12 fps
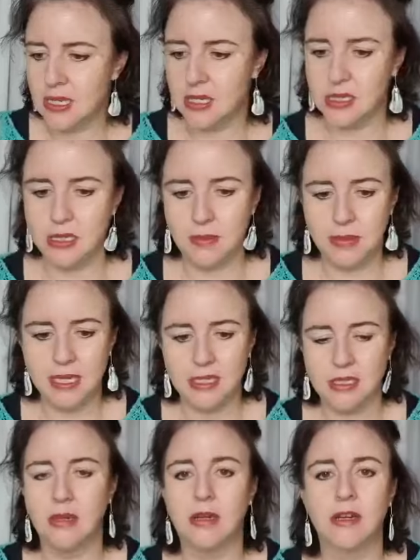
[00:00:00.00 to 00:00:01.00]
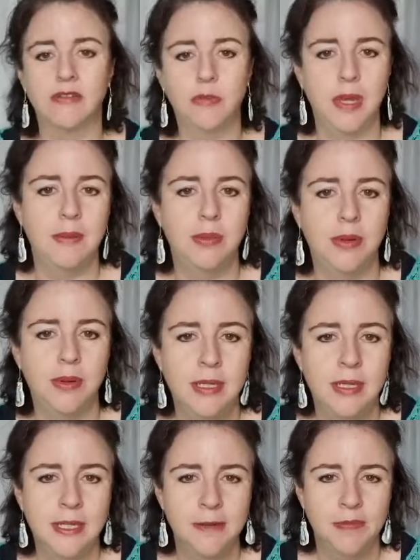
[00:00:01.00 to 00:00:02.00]
this as a big circle of people
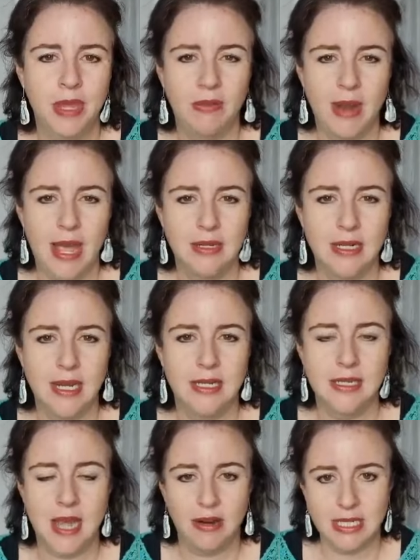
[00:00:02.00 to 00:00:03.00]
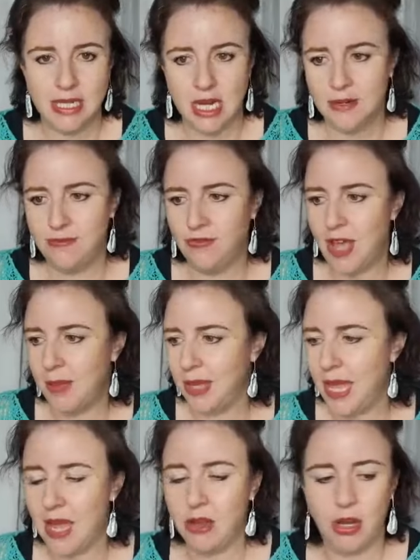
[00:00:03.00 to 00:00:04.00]
around us, our extended
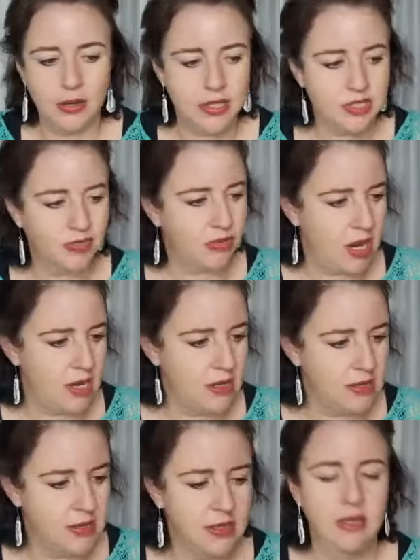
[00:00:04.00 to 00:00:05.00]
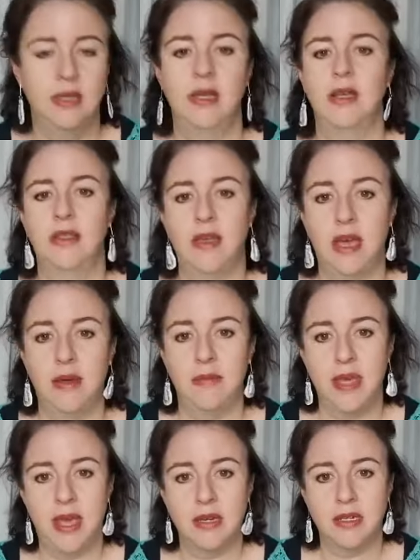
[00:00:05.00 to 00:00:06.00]
family, our close friends,
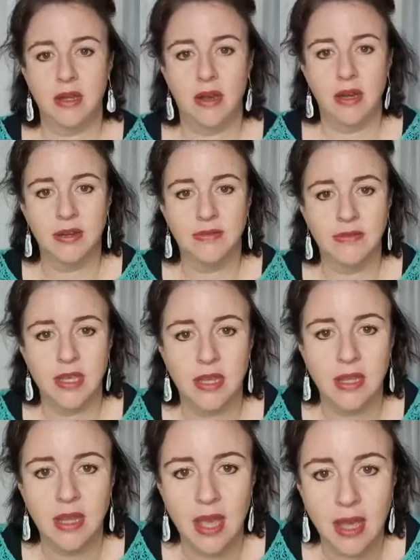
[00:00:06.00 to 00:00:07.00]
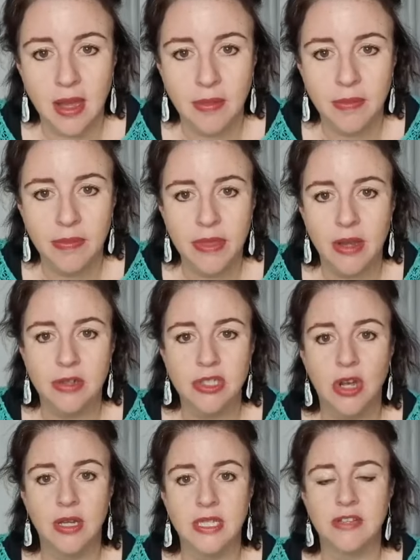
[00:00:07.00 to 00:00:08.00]
that kind of thing, those
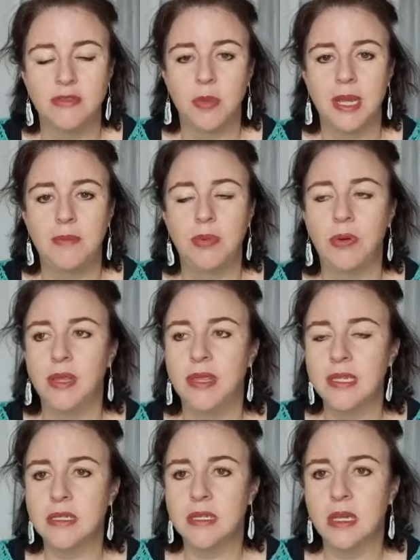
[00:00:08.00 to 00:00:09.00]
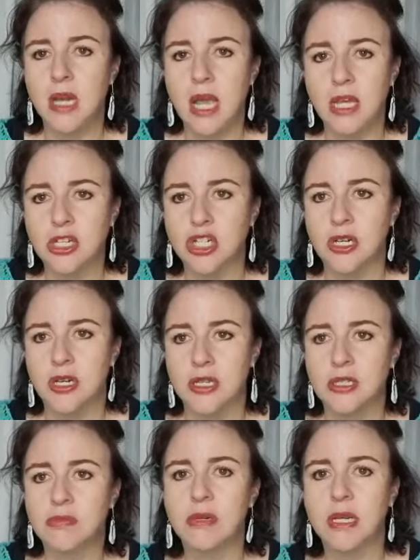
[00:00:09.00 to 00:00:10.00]
kinds of people. And this connection
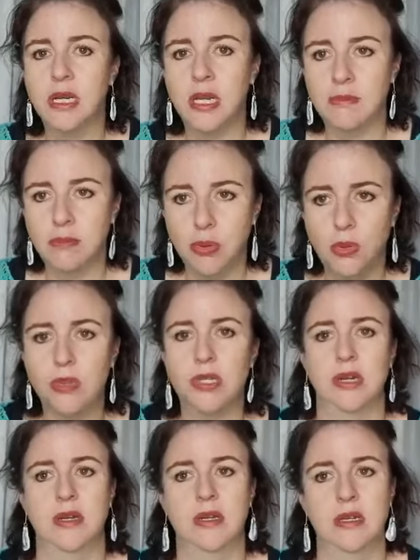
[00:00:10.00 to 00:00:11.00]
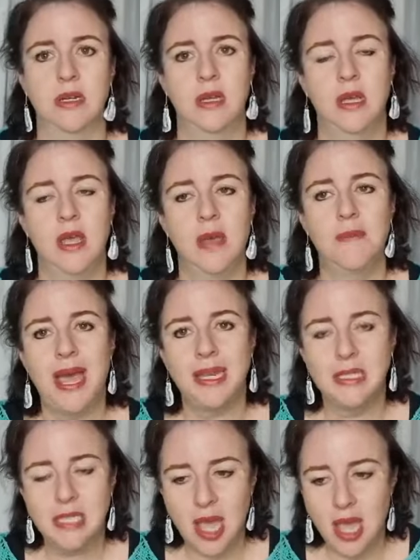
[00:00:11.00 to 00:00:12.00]
is really important.
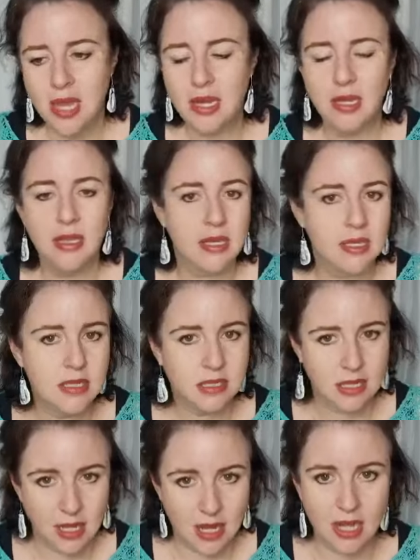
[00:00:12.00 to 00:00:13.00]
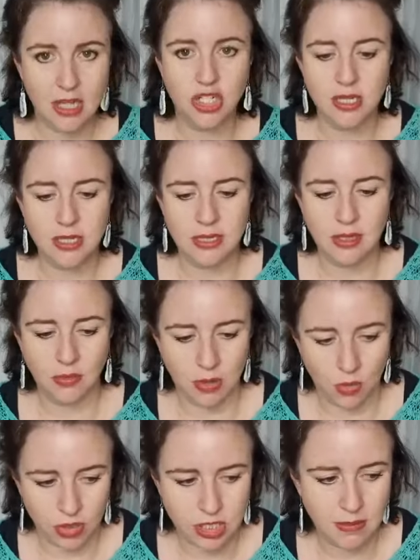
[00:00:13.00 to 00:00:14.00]
Maintaining these connections that we
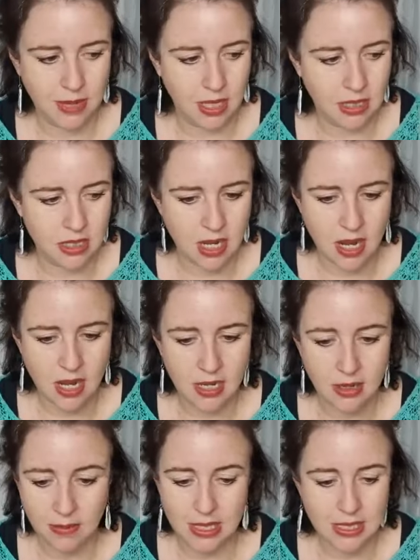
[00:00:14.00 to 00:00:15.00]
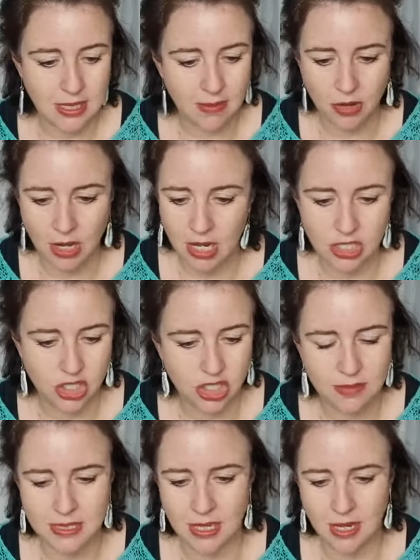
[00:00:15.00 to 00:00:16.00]
want to maintain. I mean, some
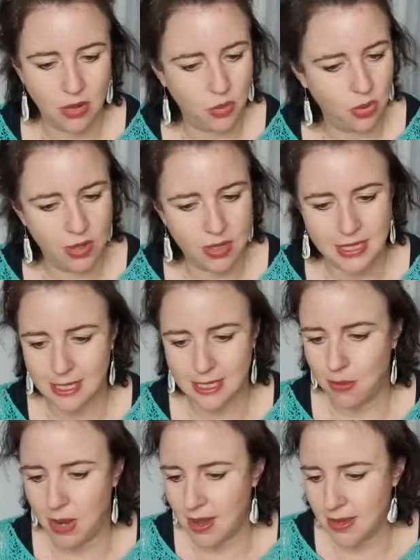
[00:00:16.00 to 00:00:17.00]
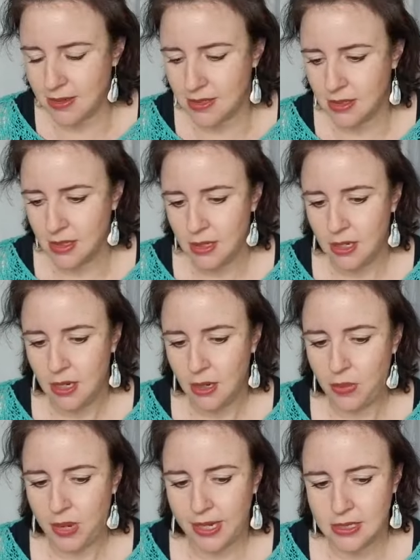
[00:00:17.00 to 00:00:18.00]
relationships are going to work and some aren't,
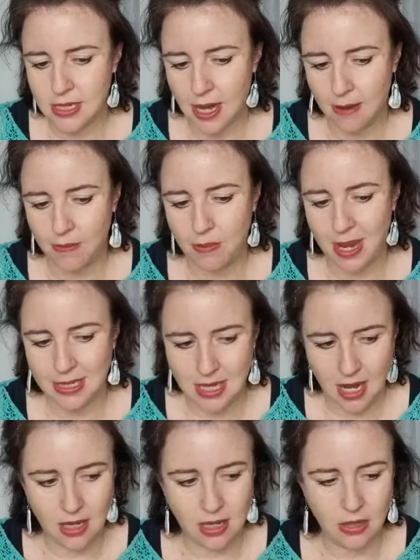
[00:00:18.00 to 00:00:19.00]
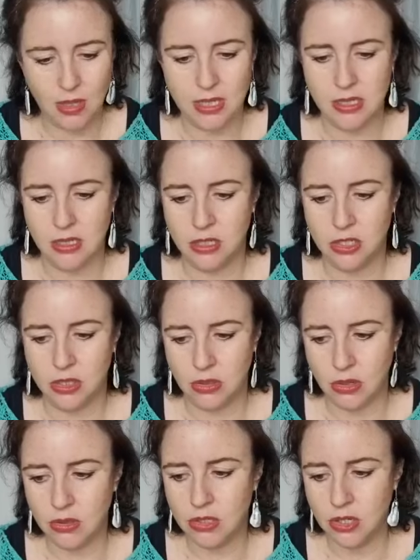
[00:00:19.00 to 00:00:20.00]
but maintaining the ones that are
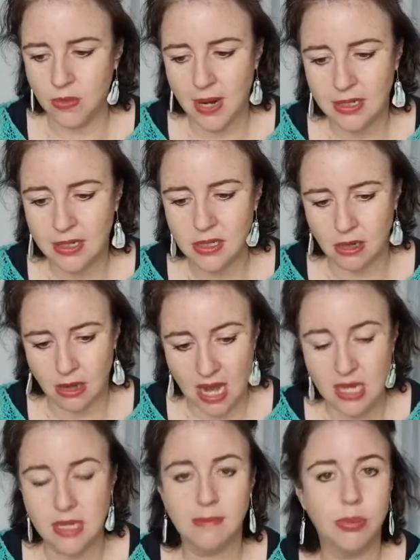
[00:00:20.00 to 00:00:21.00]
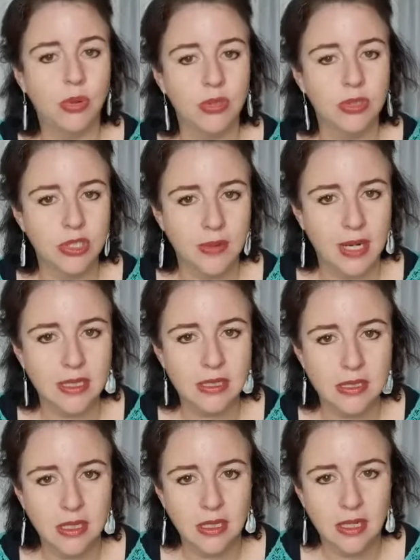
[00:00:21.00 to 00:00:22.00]
strong to us and important to us